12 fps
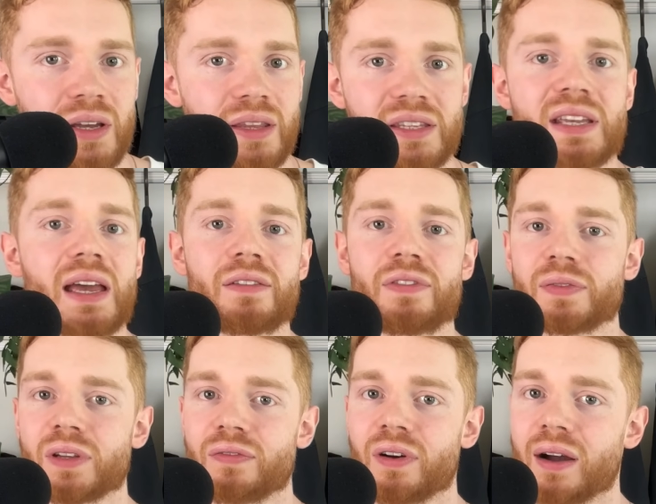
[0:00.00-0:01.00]
The
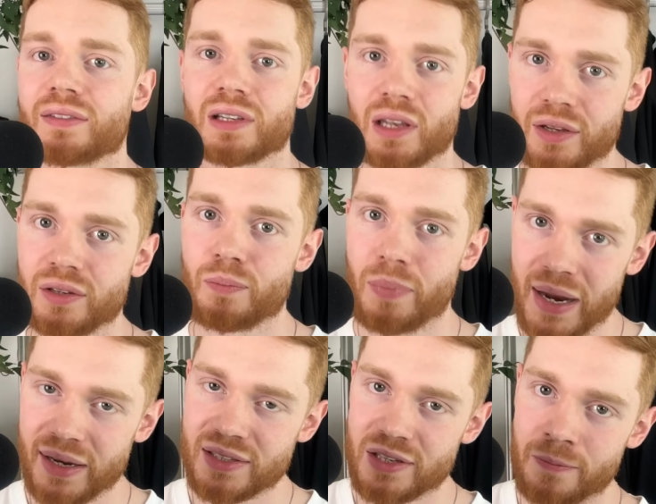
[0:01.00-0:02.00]
10:55 to London
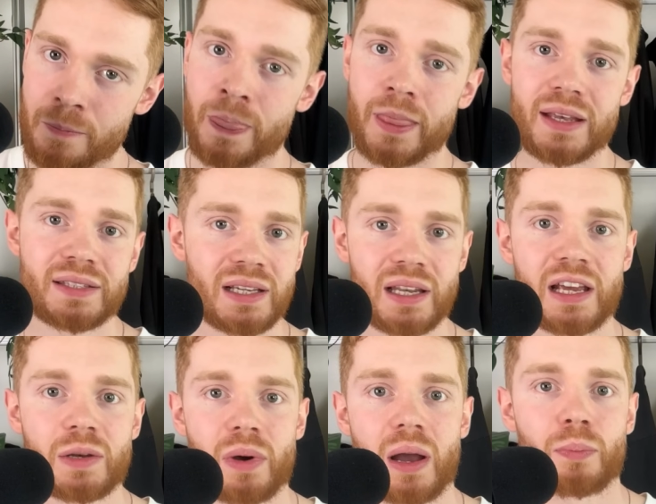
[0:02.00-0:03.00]
Paddington is
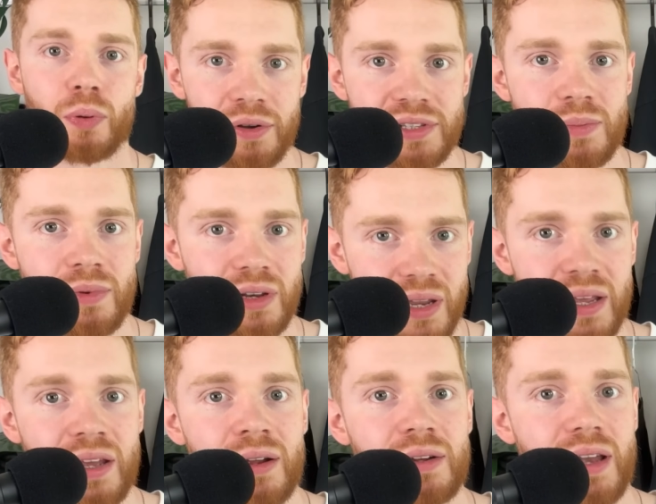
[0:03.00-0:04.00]
delayed by
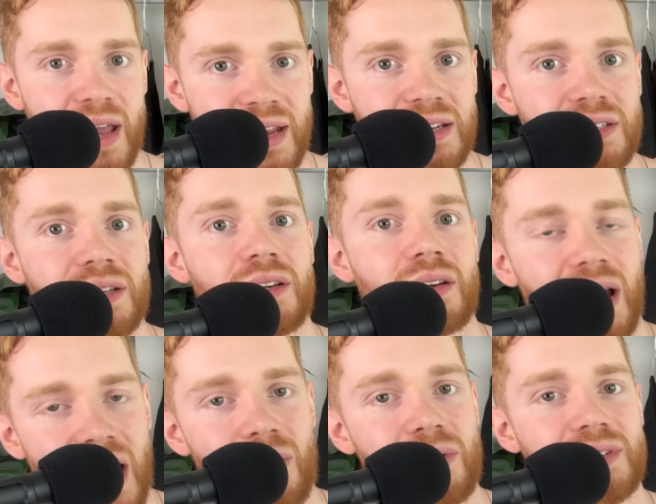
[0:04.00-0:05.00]
approximately 8
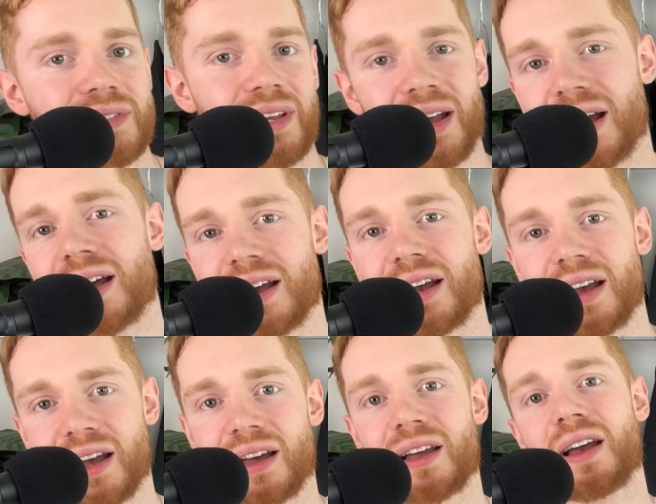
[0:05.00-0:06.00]
hours. Ha ha
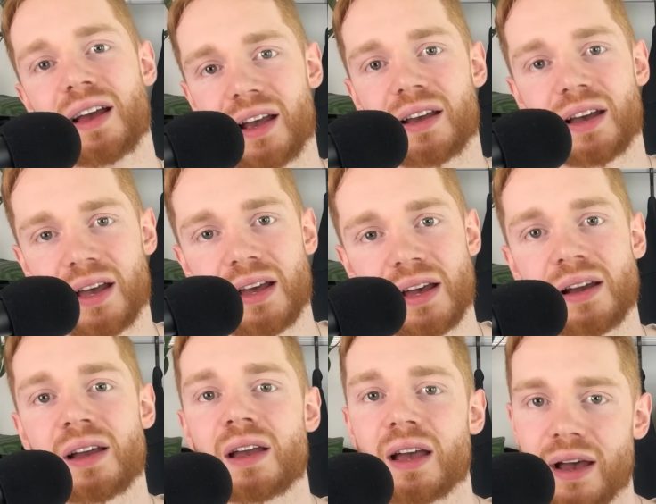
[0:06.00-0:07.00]
ha ha ha ha.
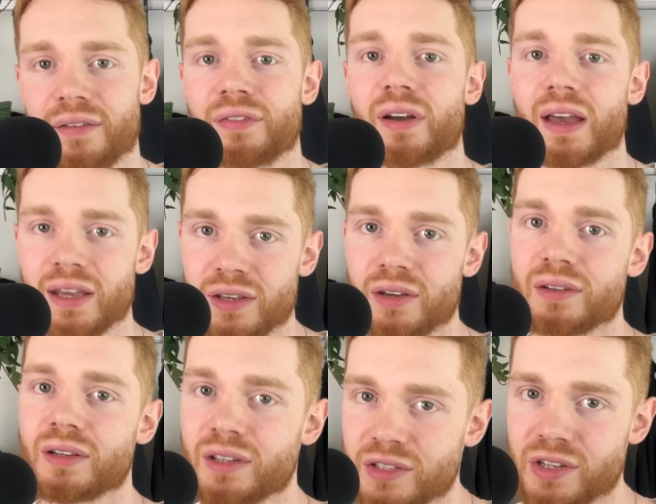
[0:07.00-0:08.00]
Have a
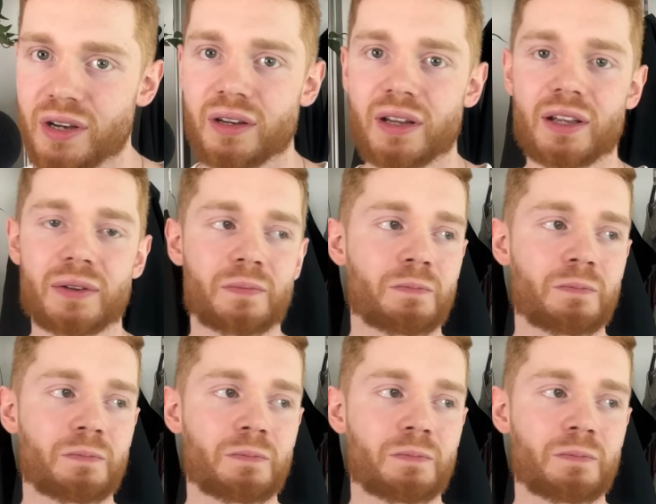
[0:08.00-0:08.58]
good journey.